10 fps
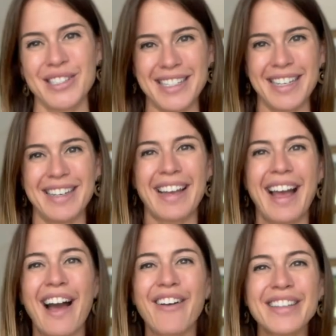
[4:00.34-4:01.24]
see it,
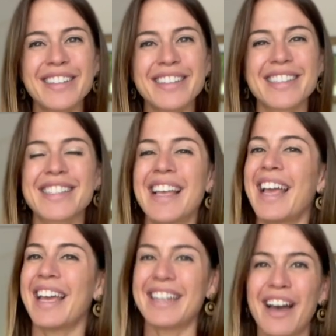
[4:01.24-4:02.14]
how it looks
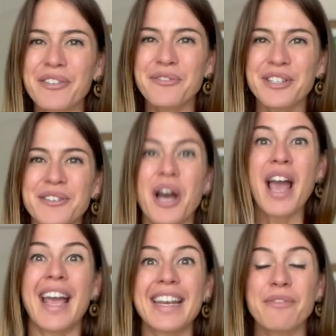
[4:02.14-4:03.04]
and how you feel
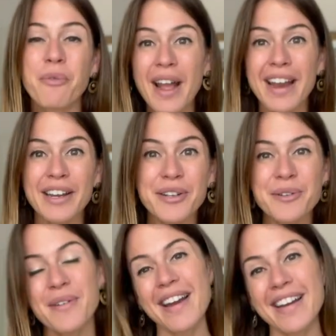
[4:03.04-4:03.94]
and where
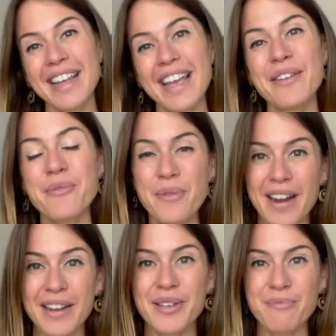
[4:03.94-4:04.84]
you're wearing it,
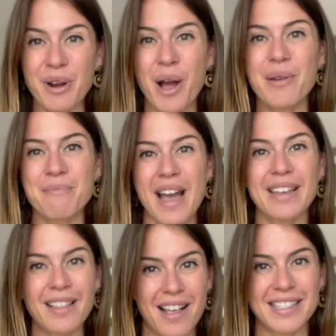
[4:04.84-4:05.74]
where you brought my
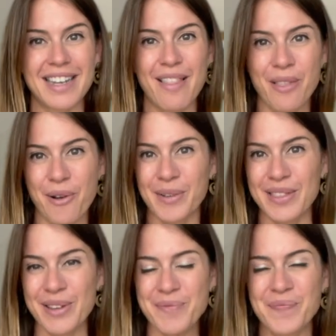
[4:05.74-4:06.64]
closet along with
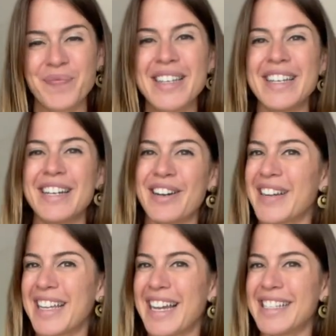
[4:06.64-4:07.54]
you. All
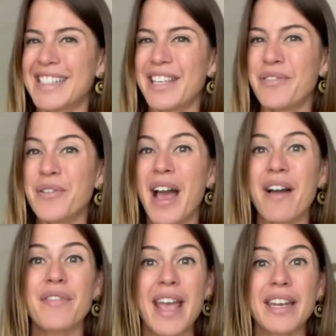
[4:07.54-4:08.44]
right, guys, if you
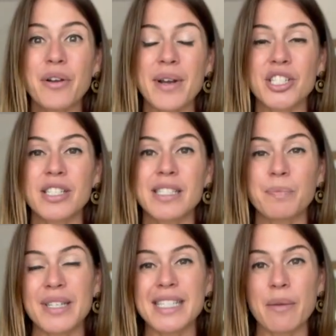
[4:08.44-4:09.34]
have any questions,
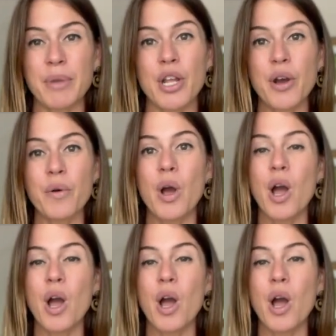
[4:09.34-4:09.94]
please let me know,